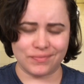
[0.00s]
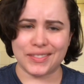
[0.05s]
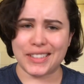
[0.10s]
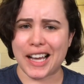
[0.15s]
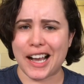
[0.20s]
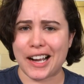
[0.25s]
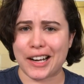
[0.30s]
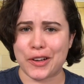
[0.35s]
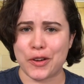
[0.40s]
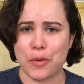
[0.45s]

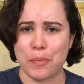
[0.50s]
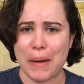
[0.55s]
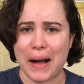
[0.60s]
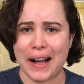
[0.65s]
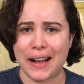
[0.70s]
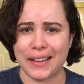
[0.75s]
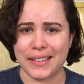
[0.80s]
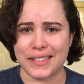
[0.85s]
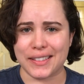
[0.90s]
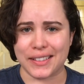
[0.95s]
taco
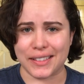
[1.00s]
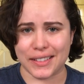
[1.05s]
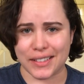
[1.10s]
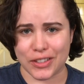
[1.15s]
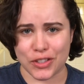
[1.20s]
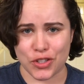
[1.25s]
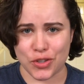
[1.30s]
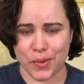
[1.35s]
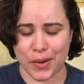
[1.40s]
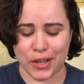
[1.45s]
pasta
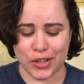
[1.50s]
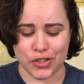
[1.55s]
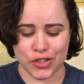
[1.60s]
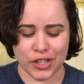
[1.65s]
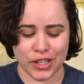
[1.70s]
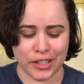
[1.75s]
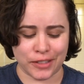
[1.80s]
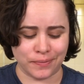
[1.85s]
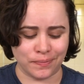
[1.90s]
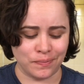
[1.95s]

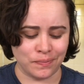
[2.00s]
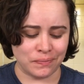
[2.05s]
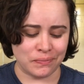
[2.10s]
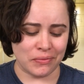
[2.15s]
situation